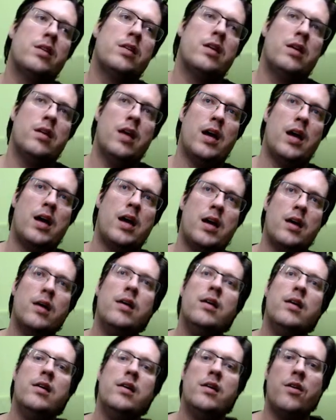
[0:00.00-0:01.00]

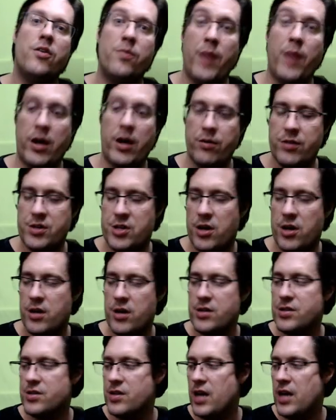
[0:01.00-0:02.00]
despite all the
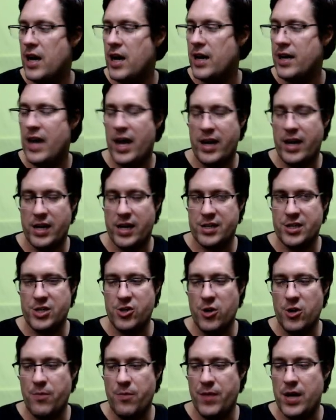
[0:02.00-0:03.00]
jokes, can actually
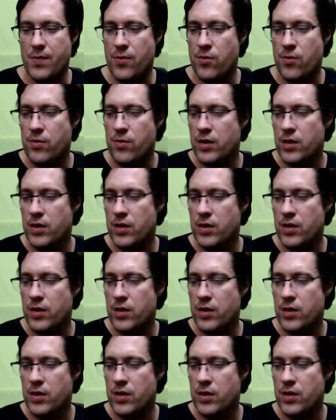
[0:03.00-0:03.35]
shoot people,